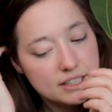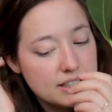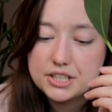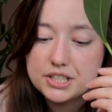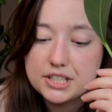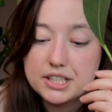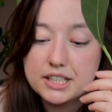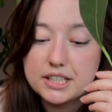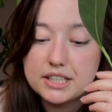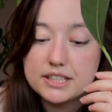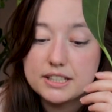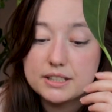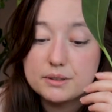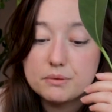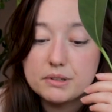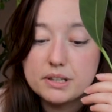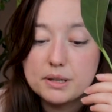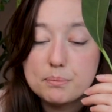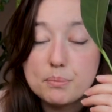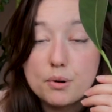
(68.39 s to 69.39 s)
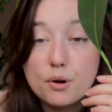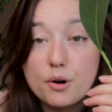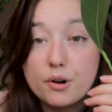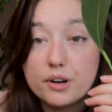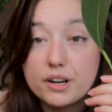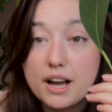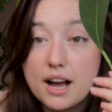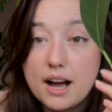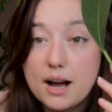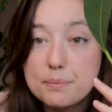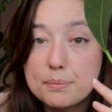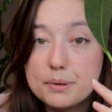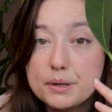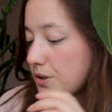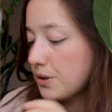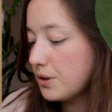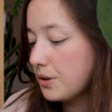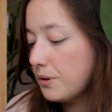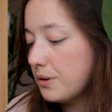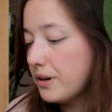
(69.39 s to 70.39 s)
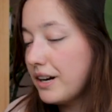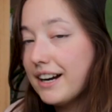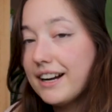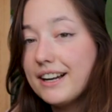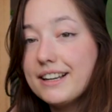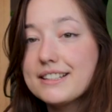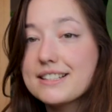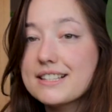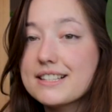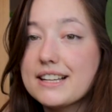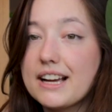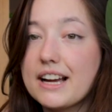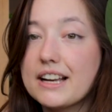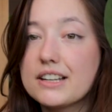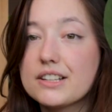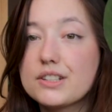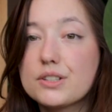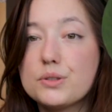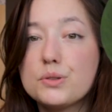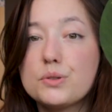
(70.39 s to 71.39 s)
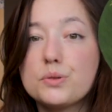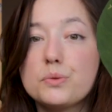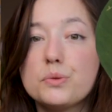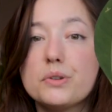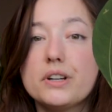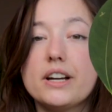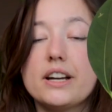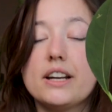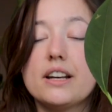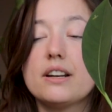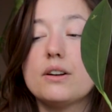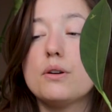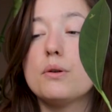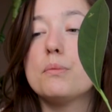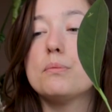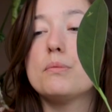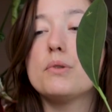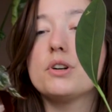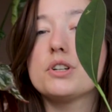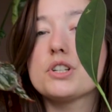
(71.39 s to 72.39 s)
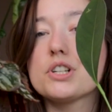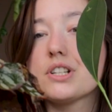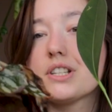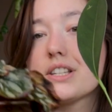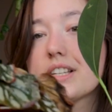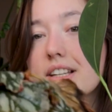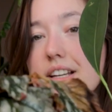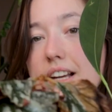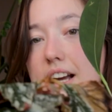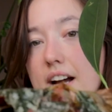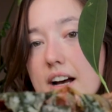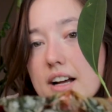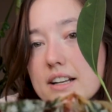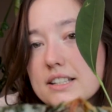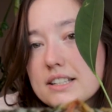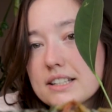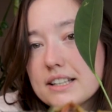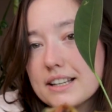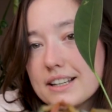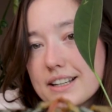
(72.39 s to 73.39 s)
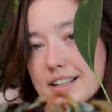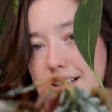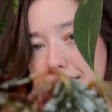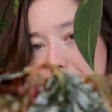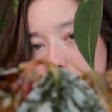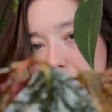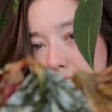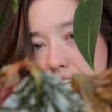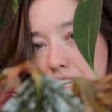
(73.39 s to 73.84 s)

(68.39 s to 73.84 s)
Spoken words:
She didn't really perk up, so I decided to do an emergency cut and